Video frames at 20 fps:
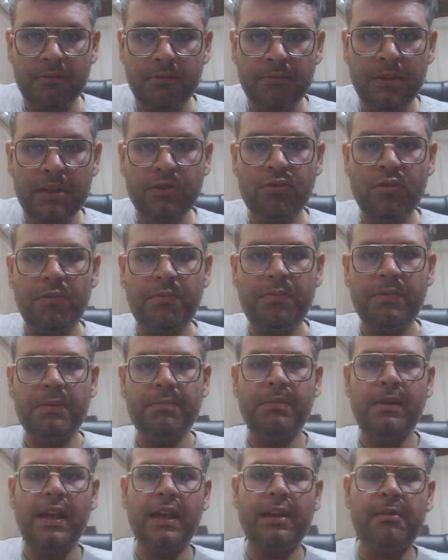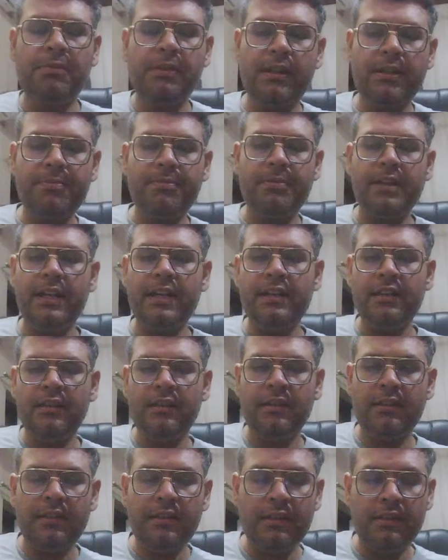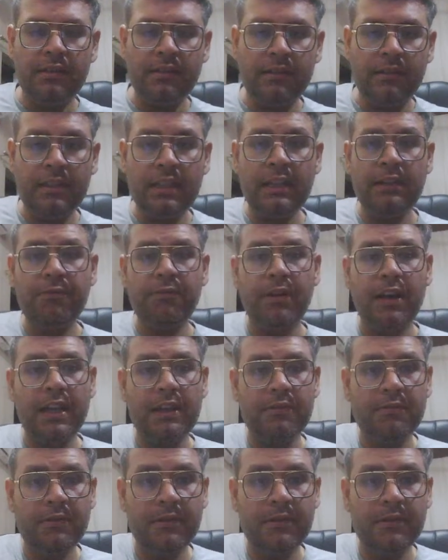Which opening black player played? c5.